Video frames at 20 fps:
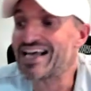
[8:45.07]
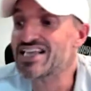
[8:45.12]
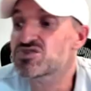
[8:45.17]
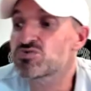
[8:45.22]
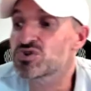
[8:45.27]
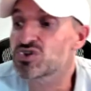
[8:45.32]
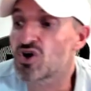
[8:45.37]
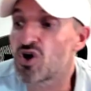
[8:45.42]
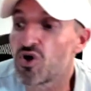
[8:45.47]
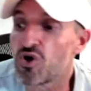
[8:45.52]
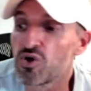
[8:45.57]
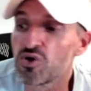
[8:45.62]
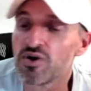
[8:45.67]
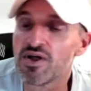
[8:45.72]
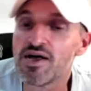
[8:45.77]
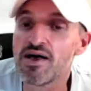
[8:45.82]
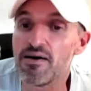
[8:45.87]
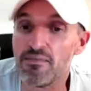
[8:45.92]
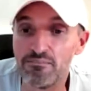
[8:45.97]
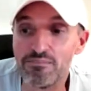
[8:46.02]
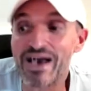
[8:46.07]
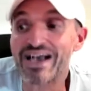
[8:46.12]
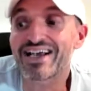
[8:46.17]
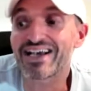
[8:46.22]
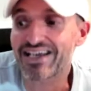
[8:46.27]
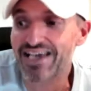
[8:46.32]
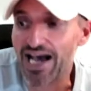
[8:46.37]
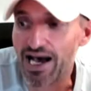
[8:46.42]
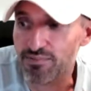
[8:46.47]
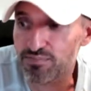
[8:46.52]
That's what the whole
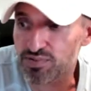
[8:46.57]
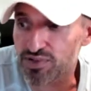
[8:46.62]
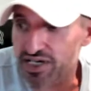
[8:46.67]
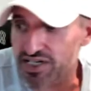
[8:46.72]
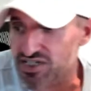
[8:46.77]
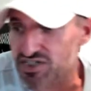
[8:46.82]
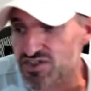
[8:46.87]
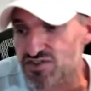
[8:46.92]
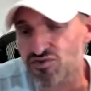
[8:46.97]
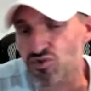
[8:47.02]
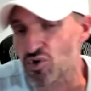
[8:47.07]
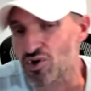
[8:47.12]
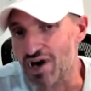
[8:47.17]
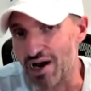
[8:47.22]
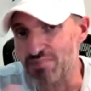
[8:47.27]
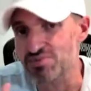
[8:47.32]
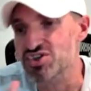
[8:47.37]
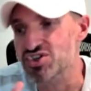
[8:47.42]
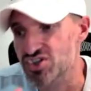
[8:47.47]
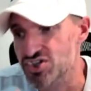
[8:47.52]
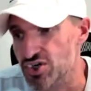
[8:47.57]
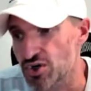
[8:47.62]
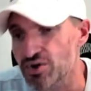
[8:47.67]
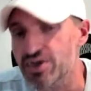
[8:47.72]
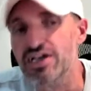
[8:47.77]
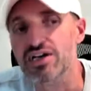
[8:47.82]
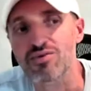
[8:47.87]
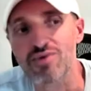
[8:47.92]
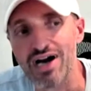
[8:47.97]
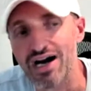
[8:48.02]
mega cap place is for. I'm just
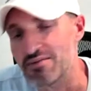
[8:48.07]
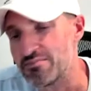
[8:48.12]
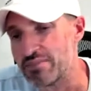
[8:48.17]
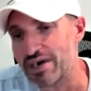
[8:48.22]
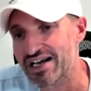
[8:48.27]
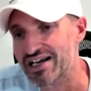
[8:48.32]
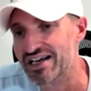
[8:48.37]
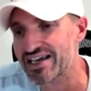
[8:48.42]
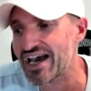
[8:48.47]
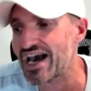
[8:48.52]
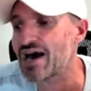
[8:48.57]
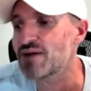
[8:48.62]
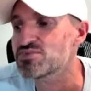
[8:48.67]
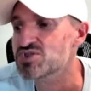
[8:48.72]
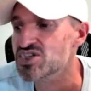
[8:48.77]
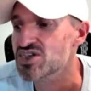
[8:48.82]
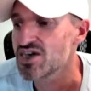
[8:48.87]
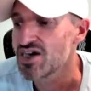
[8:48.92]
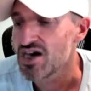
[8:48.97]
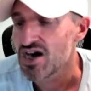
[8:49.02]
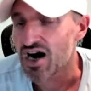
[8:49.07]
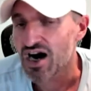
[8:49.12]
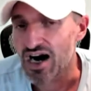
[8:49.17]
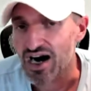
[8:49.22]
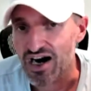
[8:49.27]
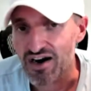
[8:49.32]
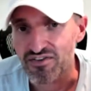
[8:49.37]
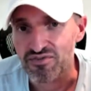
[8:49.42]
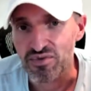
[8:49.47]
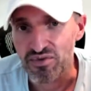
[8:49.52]
joking around. Mega caps,
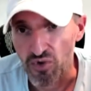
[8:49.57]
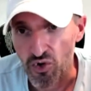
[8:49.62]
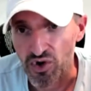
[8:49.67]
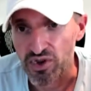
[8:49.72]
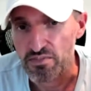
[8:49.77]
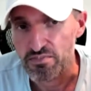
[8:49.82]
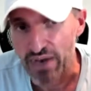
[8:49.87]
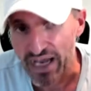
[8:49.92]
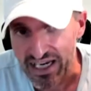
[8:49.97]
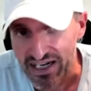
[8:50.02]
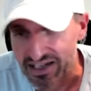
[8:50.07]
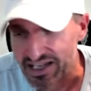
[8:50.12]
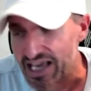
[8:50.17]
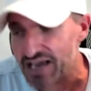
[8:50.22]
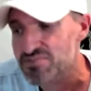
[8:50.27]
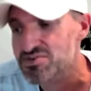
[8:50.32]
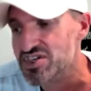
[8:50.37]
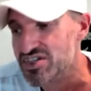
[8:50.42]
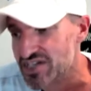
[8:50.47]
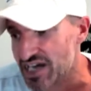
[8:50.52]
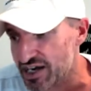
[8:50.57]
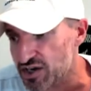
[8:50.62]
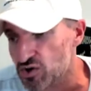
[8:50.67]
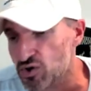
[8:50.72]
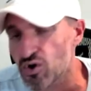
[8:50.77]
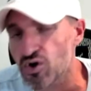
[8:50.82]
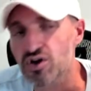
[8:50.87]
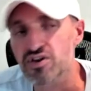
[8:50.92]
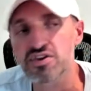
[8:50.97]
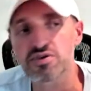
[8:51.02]
uh, or the beta names as I
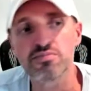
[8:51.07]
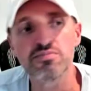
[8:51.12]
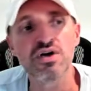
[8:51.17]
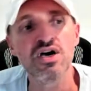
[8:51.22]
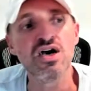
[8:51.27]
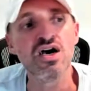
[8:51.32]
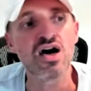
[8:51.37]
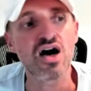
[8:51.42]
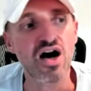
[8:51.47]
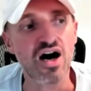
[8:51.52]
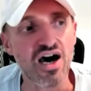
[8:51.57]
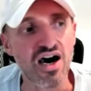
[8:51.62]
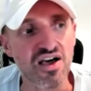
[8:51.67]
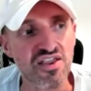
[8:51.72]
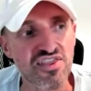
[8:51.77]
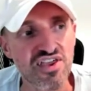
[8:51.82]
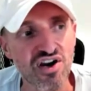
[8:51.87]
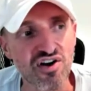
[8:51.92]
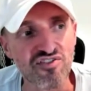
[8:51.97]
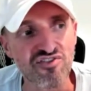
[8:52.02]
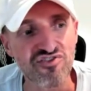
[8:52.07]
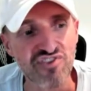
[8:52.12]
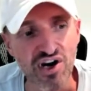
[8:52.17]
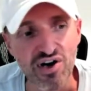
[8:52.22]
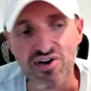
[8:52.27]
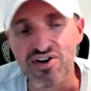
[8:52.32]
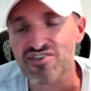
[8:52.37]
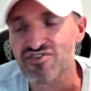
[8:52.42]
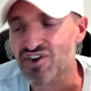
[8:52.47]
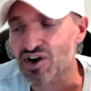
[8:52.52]
call them, uh, they're
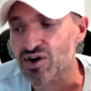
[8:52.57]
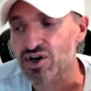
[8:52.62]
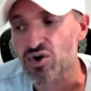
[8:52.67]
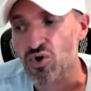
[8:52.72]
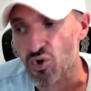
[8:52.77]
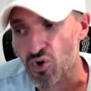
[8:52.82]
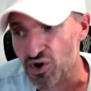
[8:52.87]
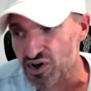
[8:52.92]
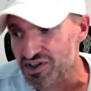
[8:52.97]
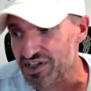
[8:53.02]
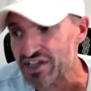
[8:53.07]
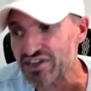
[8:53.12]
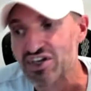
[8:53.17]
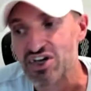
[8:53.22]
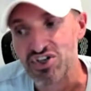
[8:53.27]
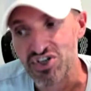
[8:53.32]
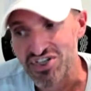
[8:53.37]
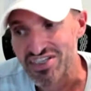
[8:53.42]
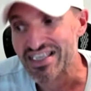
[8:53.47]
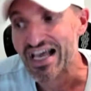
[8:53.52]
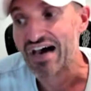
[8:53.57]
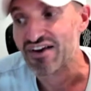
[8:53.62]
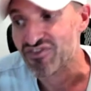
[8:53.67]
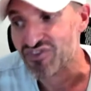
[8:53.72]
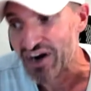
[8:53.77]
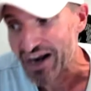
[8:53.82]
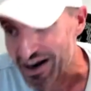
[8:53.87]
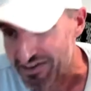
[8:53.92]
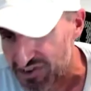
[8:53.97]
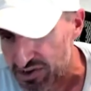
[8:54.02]
very, very orderly. They're just not
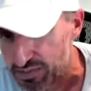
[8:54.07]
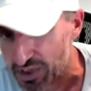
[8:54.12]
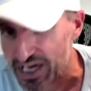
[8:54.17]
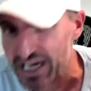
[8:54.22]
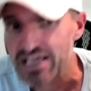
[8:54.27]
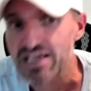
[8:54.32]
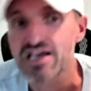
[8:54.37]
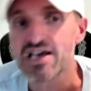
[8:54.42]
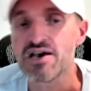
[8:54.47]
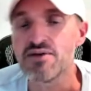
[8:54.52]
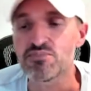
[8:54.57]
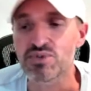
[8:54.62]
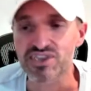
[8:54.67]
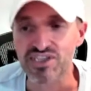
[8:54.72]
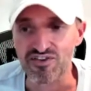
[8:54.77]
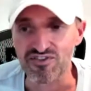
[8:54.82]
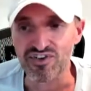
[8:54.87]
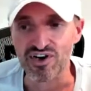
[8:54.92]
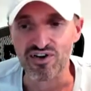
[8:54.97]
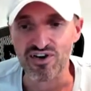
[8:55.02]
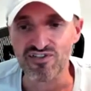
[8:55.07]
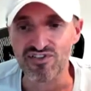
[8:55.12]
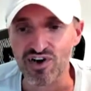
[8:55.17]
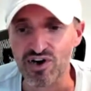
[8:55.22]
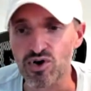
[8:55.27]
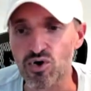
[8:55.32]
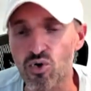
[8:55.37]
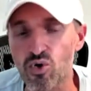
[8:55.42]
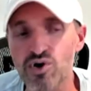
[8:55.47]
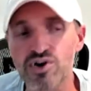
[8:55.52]
for everybody, but they're very,
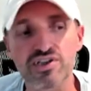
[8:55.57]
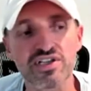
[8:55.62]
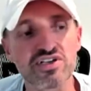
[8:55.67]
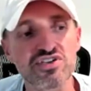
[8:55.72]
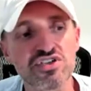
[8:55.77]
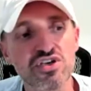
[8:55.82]
very orderly.